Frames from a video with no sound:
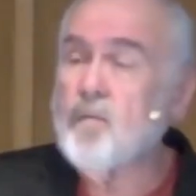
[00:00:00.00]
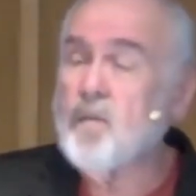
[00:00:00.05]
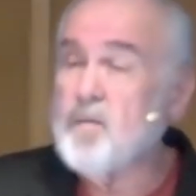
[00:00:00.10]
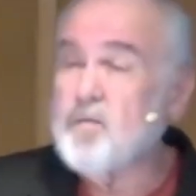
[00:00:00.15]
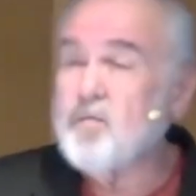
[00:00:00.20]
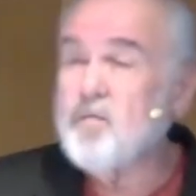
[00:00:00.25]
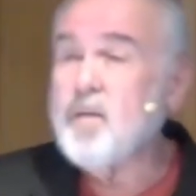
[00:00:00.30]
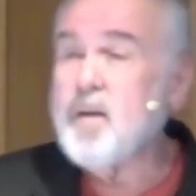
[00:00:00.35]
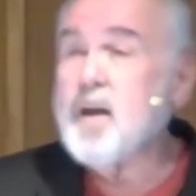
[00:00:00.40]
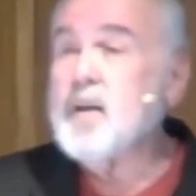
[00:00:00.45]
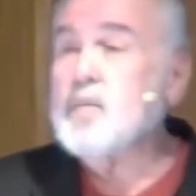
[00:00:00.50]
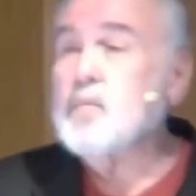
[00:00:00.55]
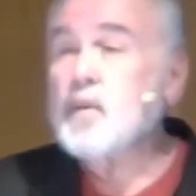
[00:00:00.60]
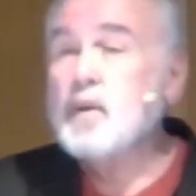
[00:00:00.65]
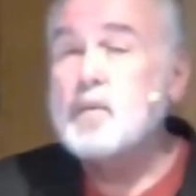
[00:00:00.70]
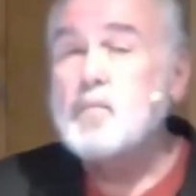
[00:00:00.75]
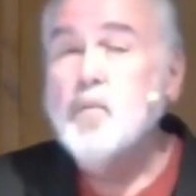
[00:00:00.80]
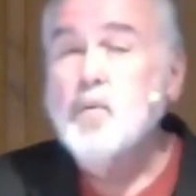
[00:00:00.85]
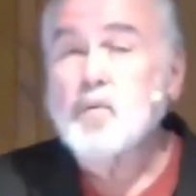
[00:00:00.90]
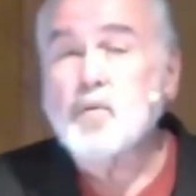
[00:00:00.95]
and find
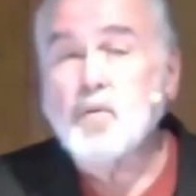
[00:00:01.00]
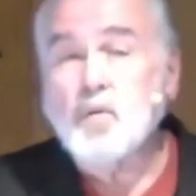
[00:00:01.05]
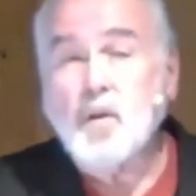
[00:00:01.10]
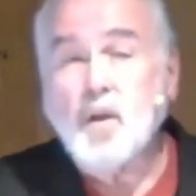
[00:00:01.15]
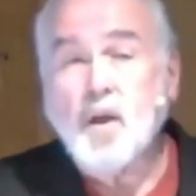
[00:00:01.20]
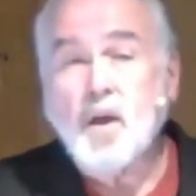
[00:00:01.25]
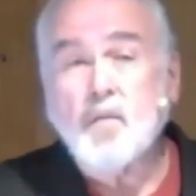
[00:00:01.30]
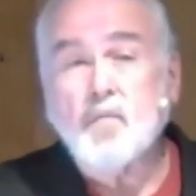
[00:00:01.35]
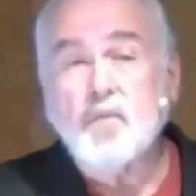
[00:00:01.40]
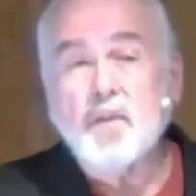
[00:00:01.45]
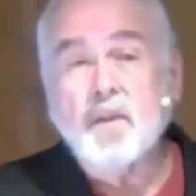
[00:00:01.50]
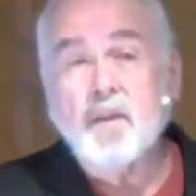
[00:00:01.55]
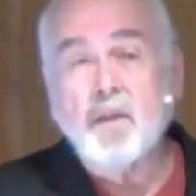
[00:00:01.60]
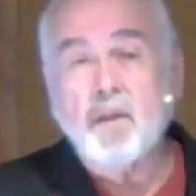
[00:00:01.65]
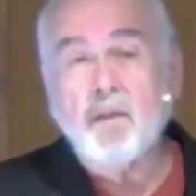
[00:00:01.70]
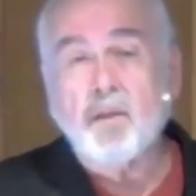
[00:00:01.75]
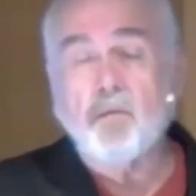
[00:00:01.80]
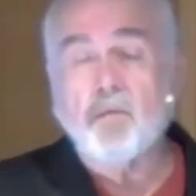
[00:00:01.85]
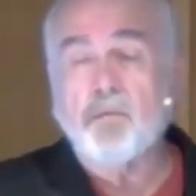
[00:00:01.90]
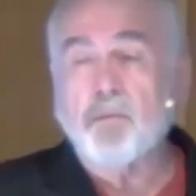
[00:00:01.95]
people to love and
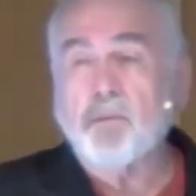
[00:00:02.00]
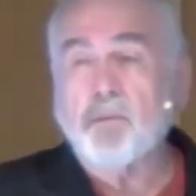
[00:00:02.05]
give.